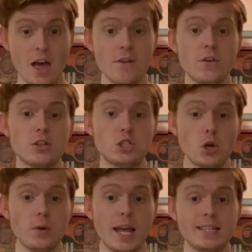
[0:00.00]
Further
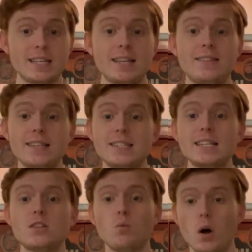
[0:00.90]
showcasing this
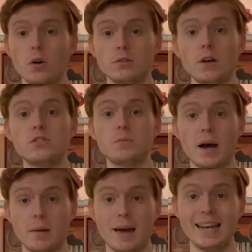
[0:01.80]
as the world of
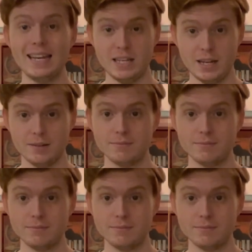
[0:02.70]
Spider-Man India.